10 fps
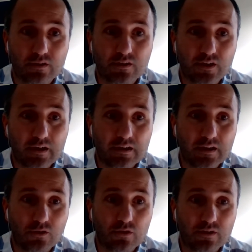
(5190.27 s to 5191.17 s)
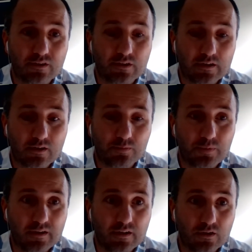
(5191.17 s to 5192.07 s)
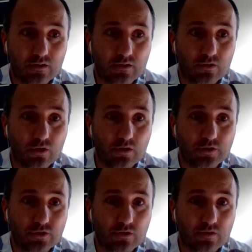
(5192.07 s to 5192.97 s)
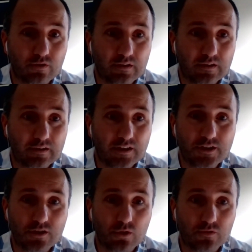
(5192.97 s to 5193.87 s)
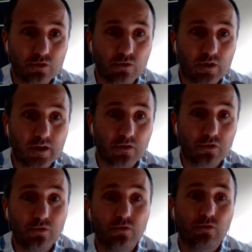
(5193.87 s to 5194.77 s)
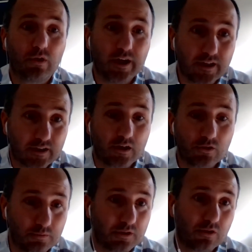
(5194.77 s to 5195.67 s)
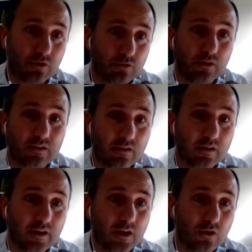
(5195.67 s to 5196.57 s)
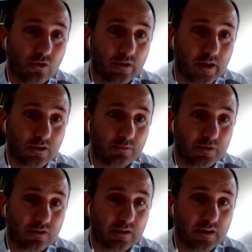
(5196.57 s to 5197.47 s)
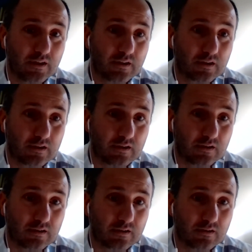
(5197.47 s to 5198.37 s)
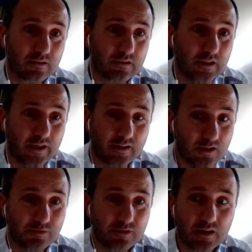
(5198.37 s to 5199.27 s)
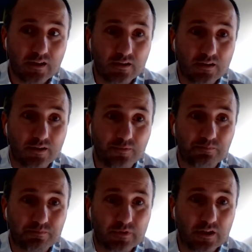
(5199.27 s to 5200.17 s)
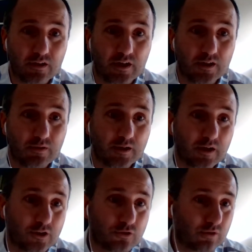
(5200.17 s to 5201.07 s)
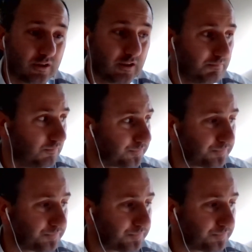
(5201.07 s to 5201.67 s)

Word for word: struggling or spreading the knowledge or teachings of the Quran through Quranic arguments, through its own arguments. He accepts the reality. Yeah, I should say.